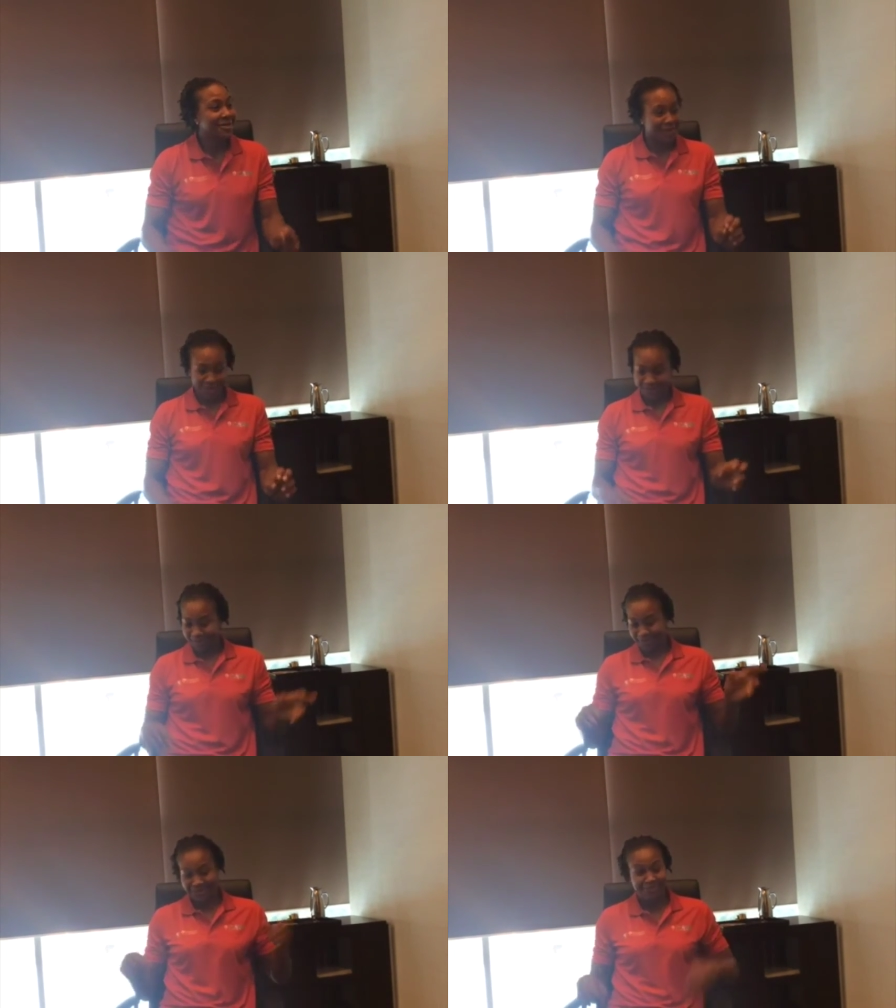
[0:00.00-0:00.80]
you
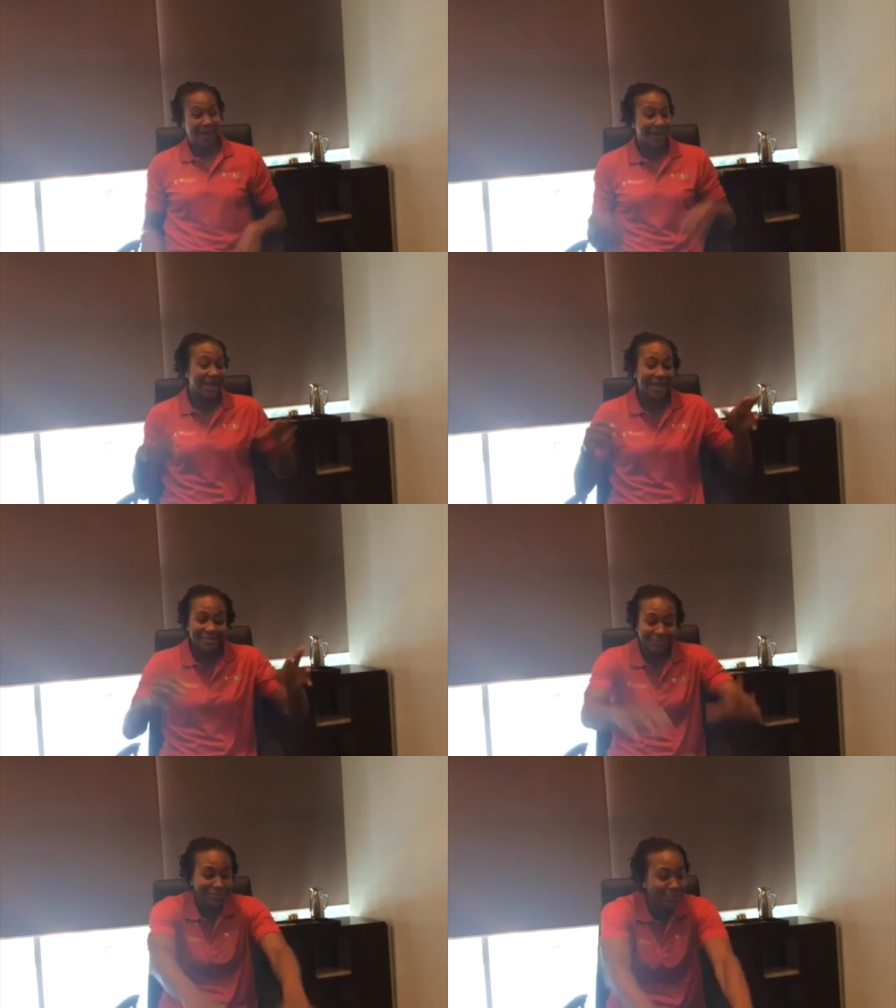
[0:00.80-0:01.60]
know, my
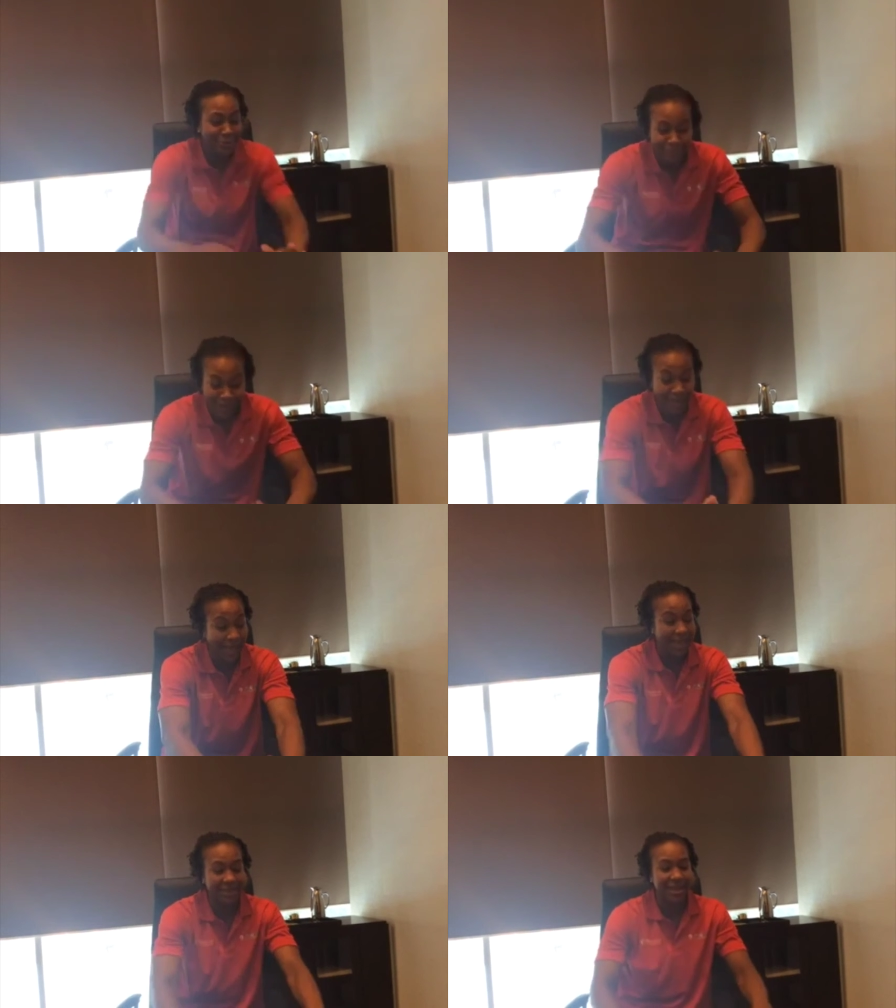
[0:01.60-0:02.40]
spandex, my sports,
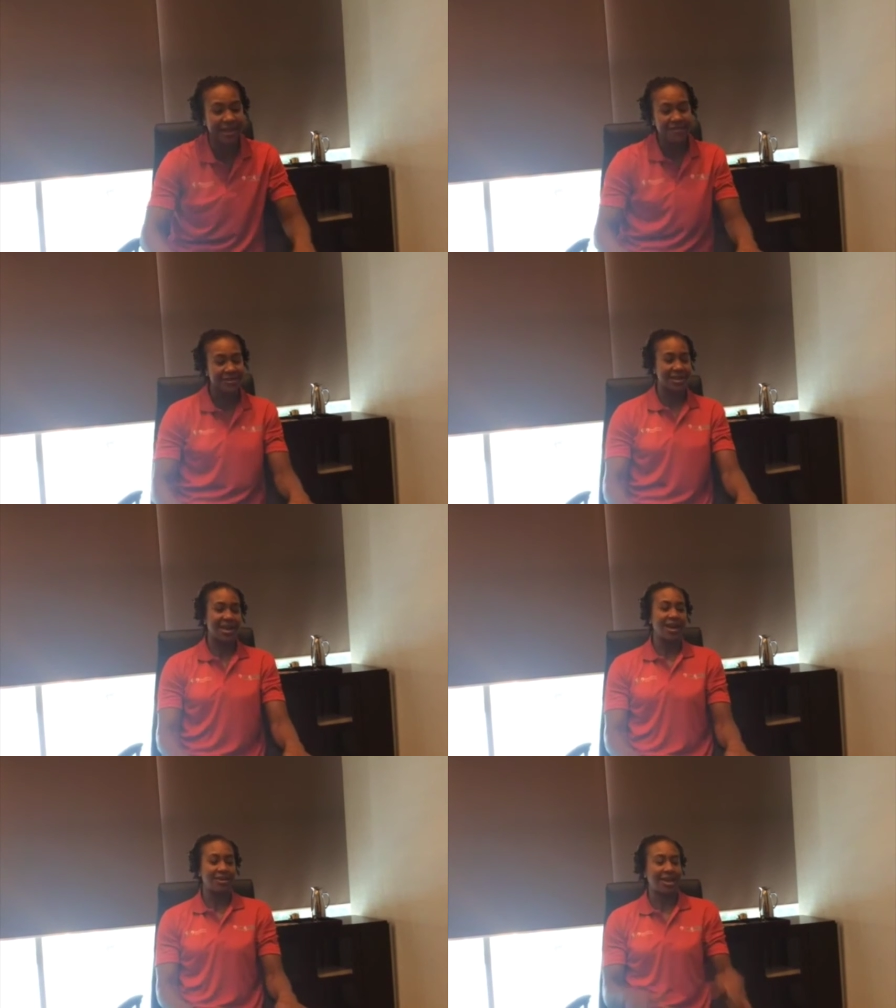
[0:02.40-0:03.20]
like I lay
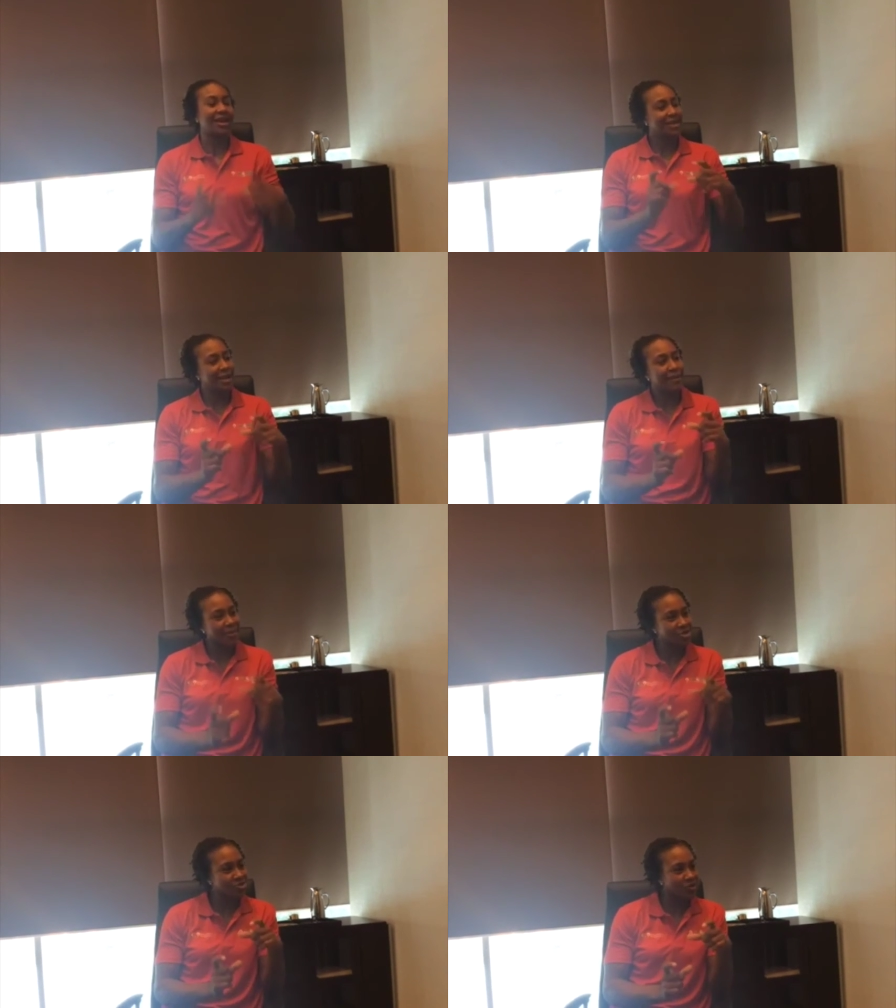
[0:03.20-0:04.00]
everything out and I take a
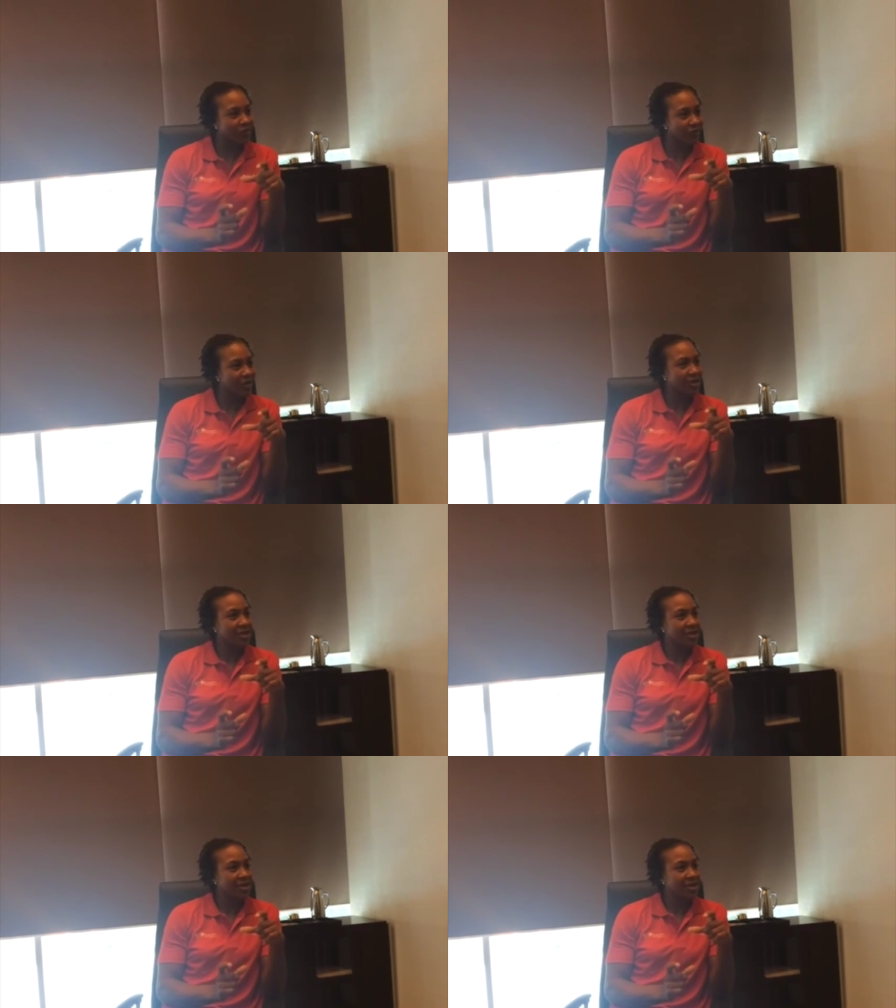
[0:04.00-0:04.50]
picture of it